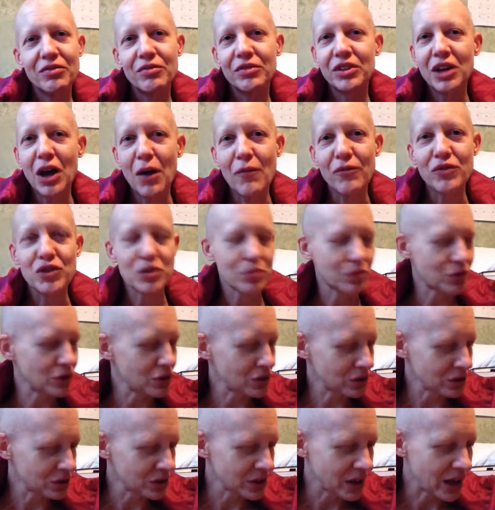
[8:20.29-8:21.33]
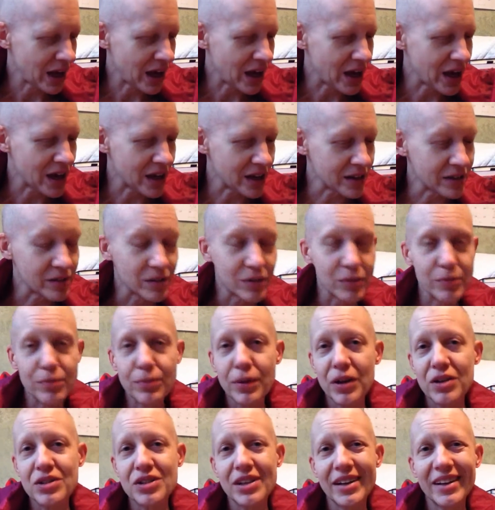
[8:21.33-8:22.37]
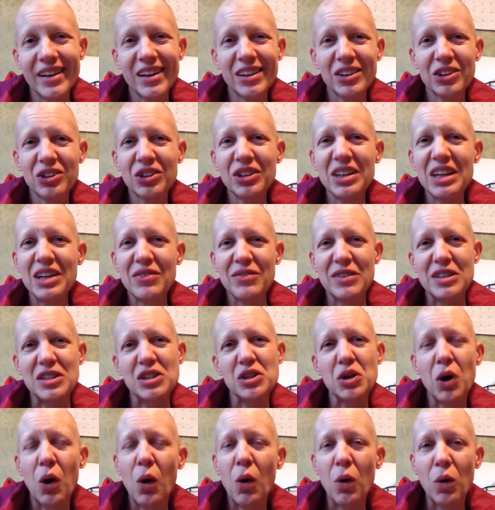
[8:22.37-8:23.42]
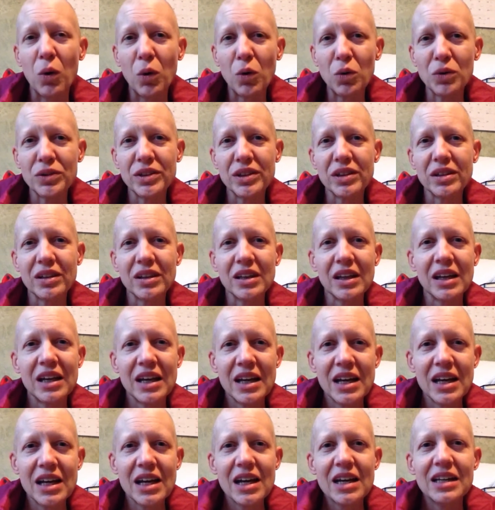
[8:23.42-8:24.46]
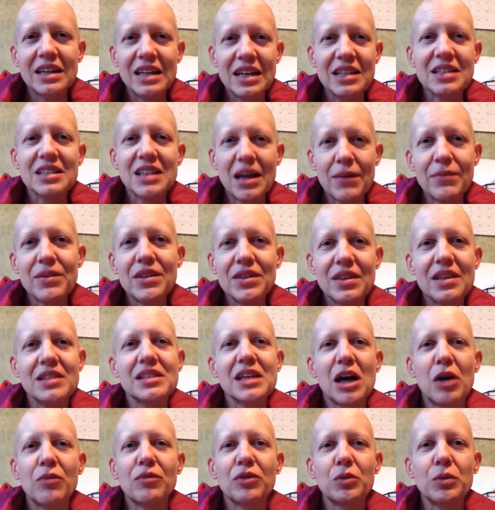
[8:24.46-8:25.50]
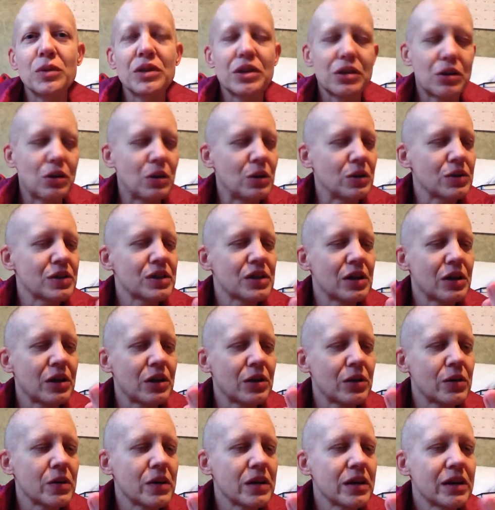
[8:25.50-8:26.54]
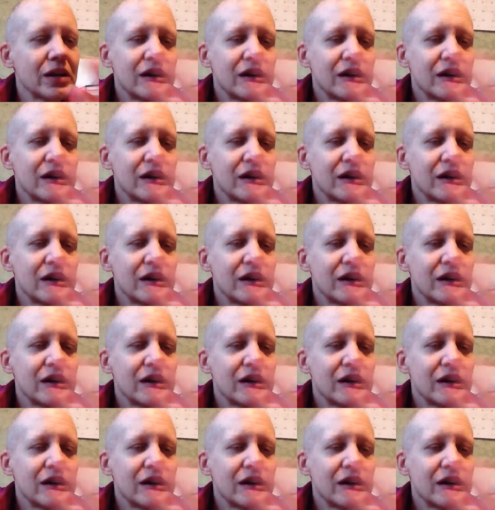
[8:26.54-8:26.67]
comfortable, particularly if it's cold. Get something that's helpful with cold. So,